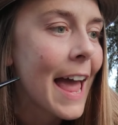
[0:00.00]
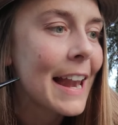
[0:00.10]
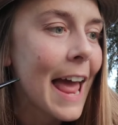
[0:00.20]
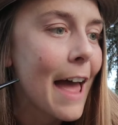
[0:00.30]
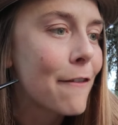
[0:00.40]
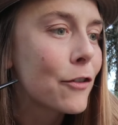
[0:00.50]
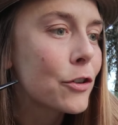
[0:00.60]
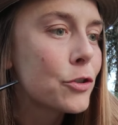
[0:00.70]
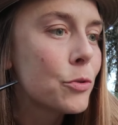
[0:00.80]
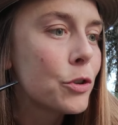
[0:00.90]
and
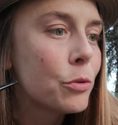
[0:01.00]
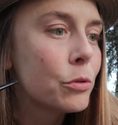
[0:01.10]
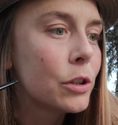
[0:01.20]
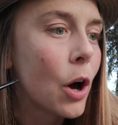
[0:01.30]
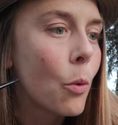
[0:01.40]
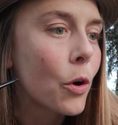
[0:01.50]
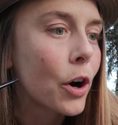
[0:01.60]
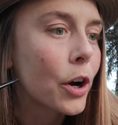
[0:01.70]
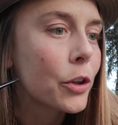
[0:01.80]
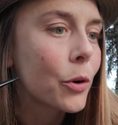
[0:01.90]
ever do you lower